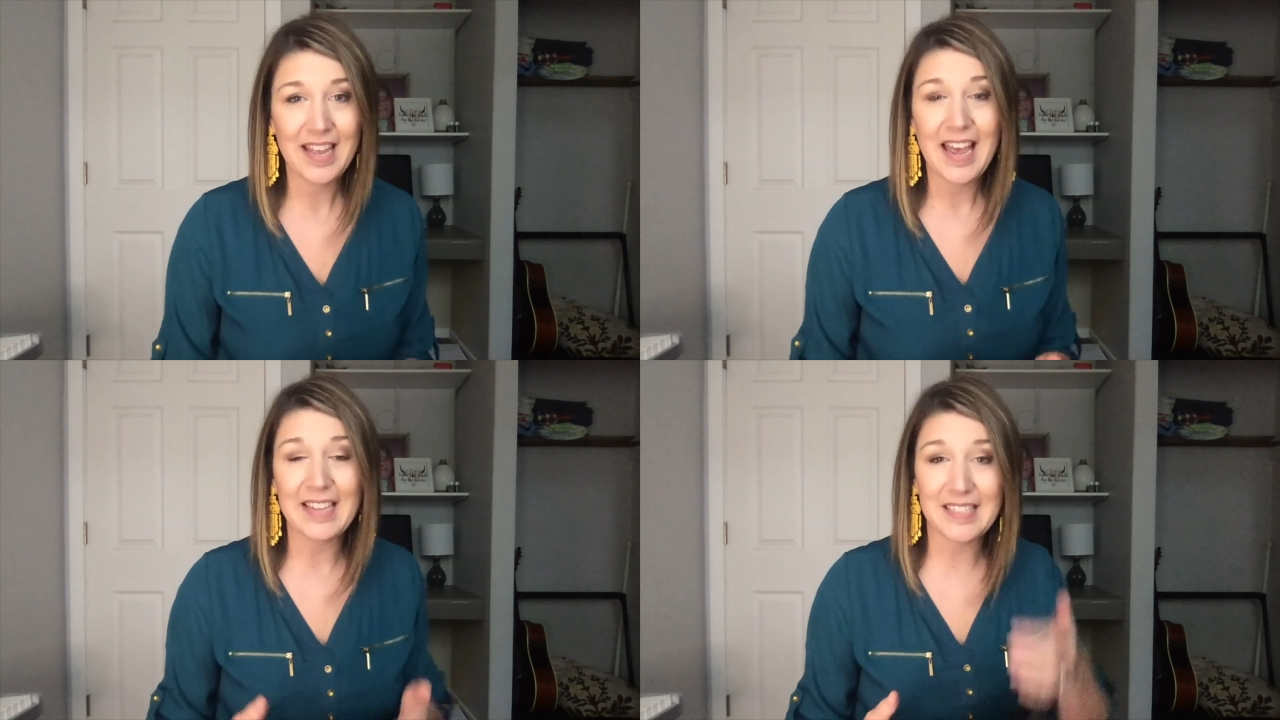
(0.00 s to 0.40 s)

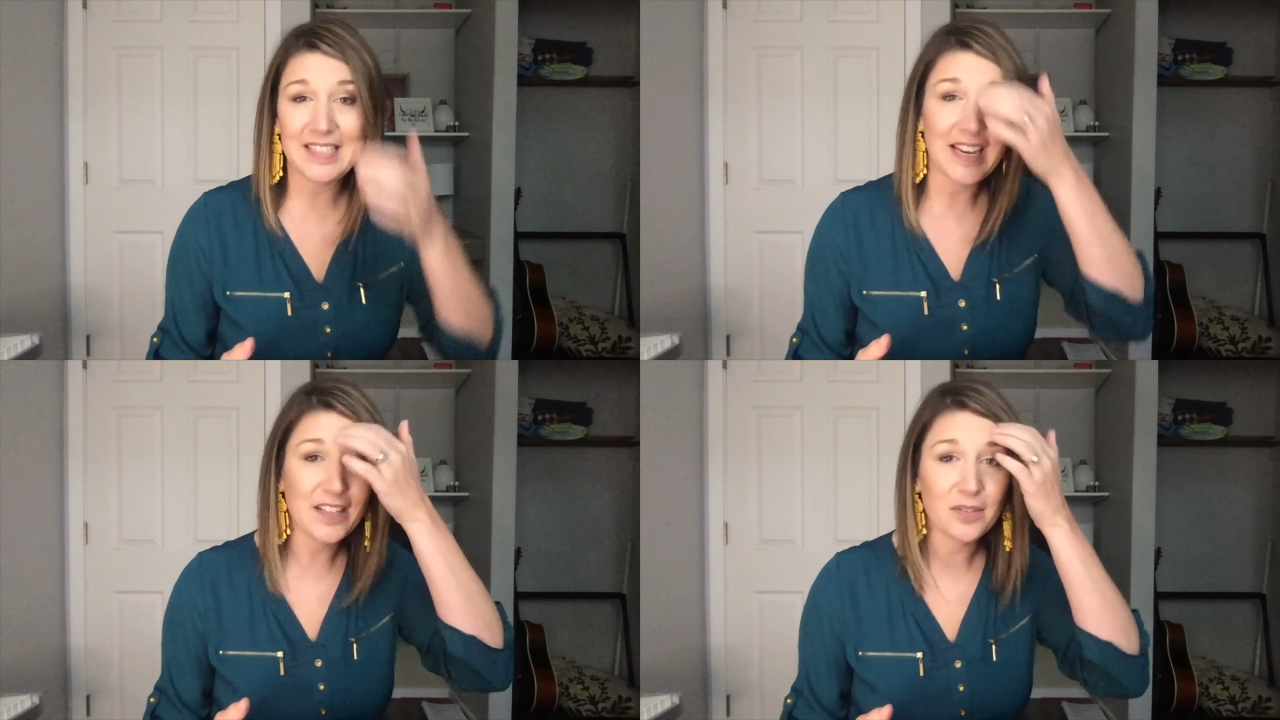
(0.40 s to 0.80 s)
as a
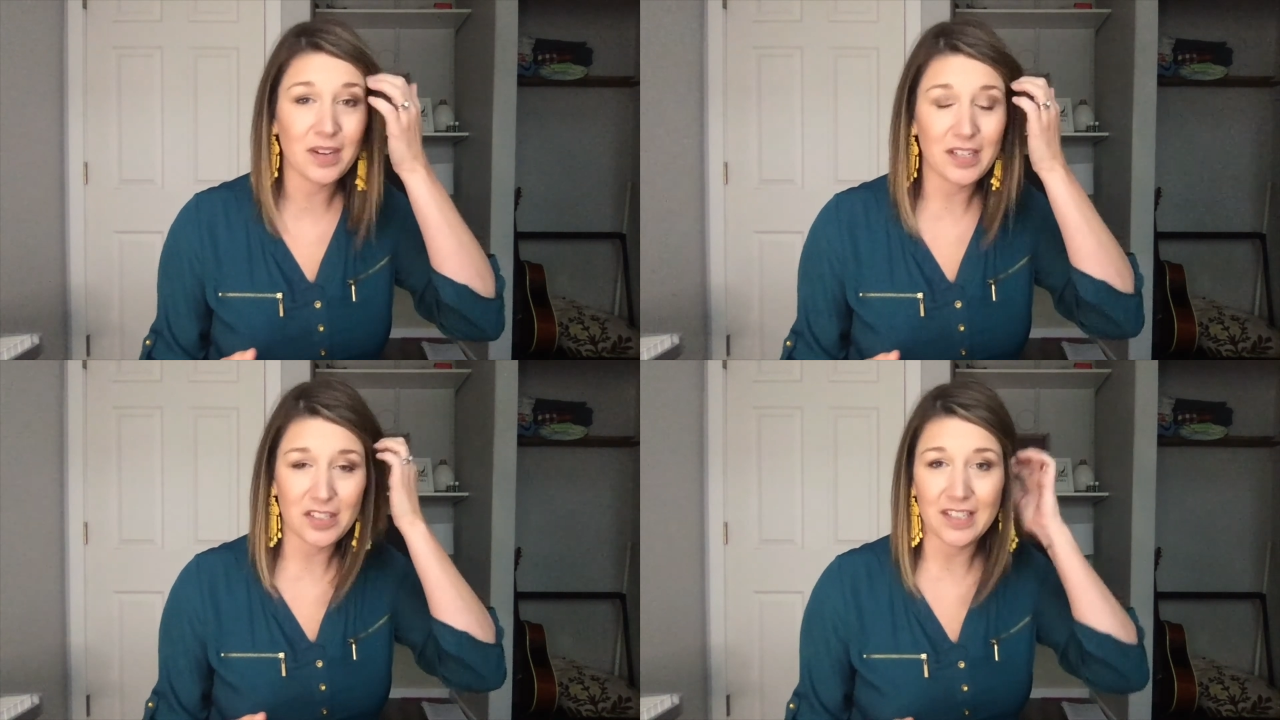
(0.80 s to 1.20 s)

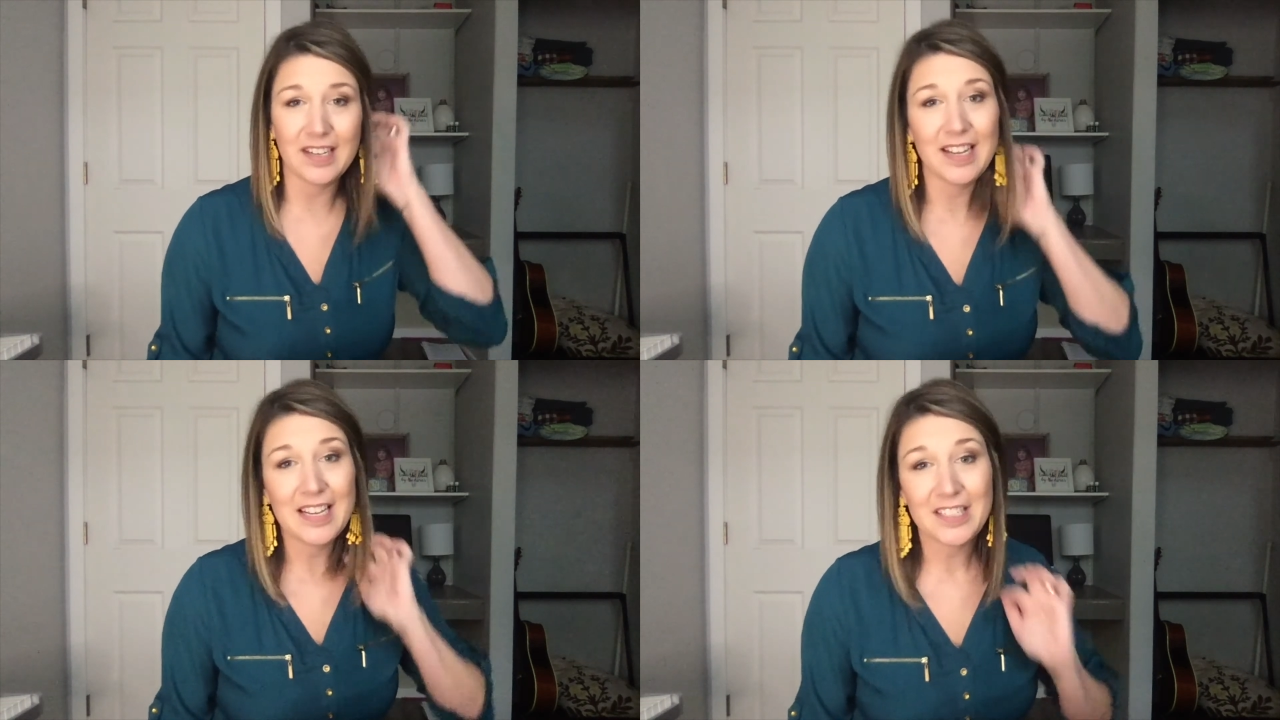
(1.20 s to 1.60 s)
declaration
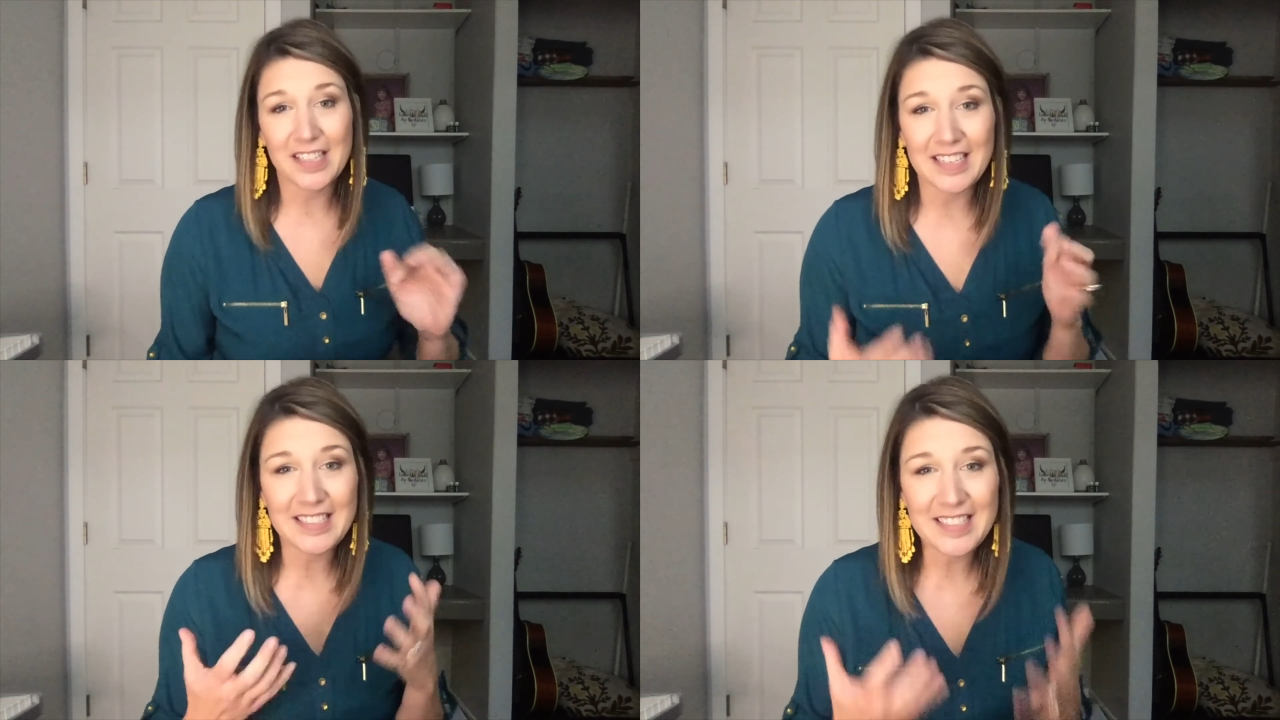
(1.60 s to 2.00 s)
to
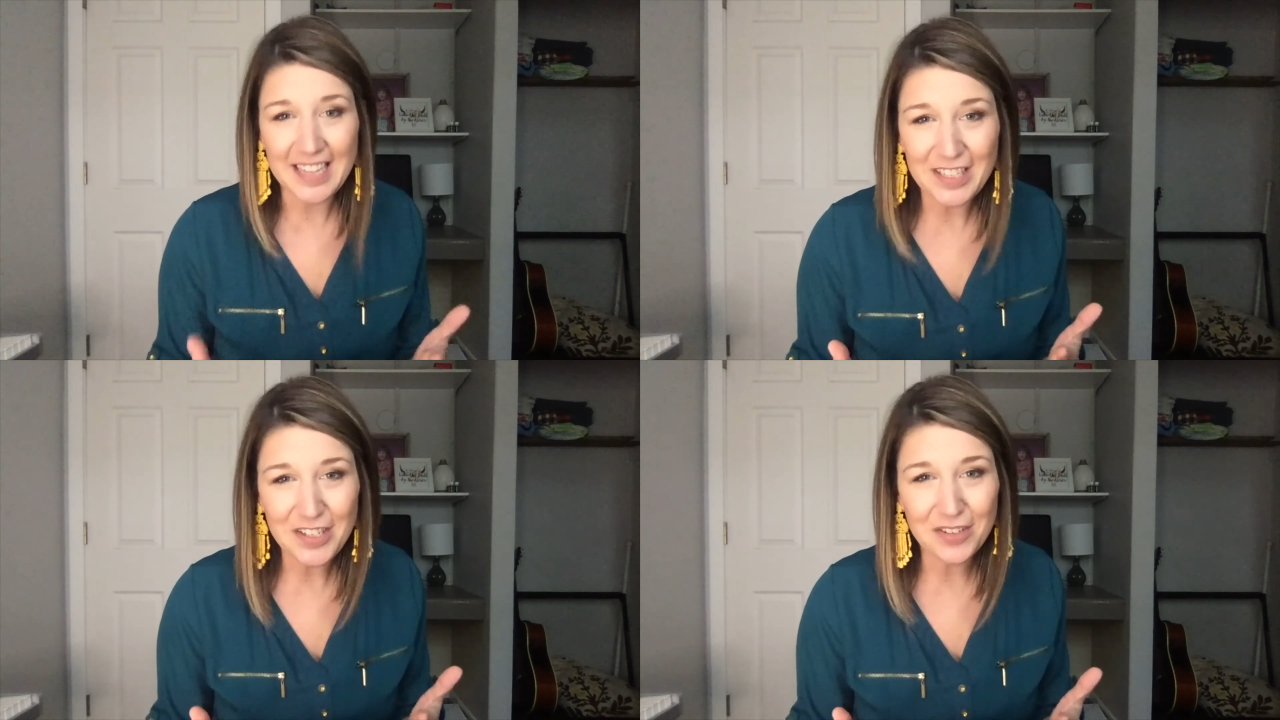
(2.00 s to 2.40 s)

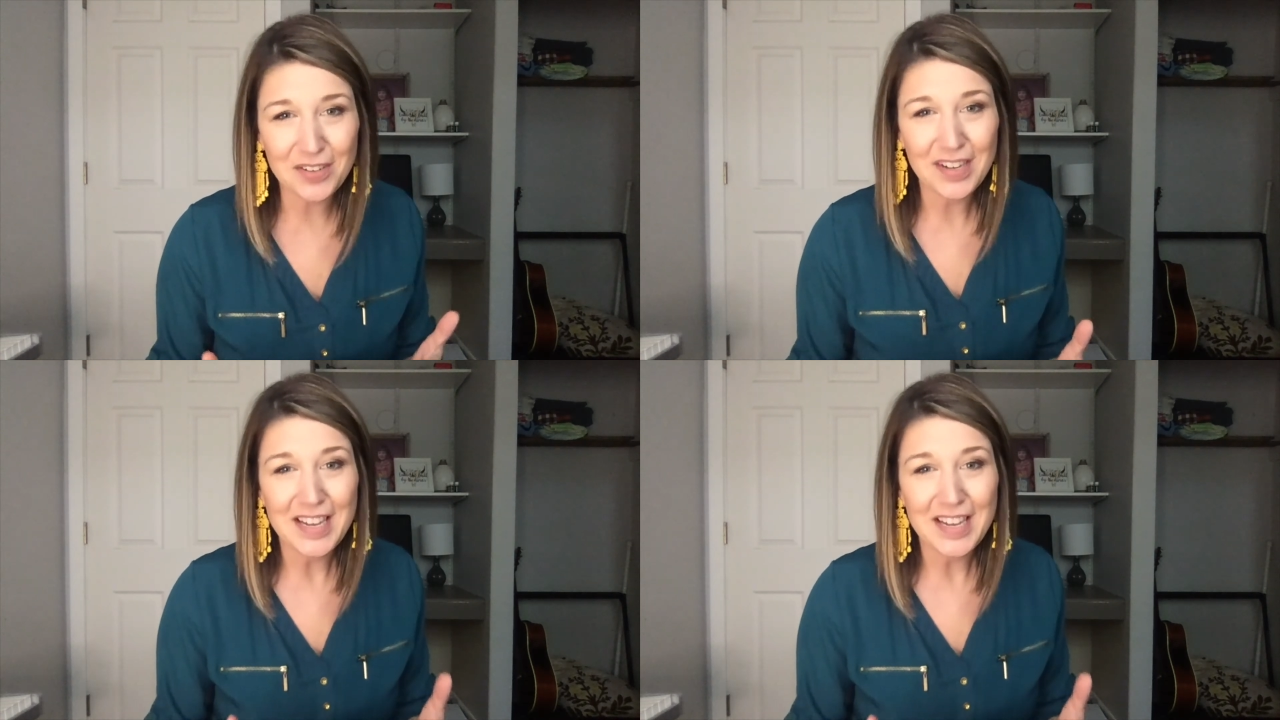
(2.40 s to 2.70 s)
continue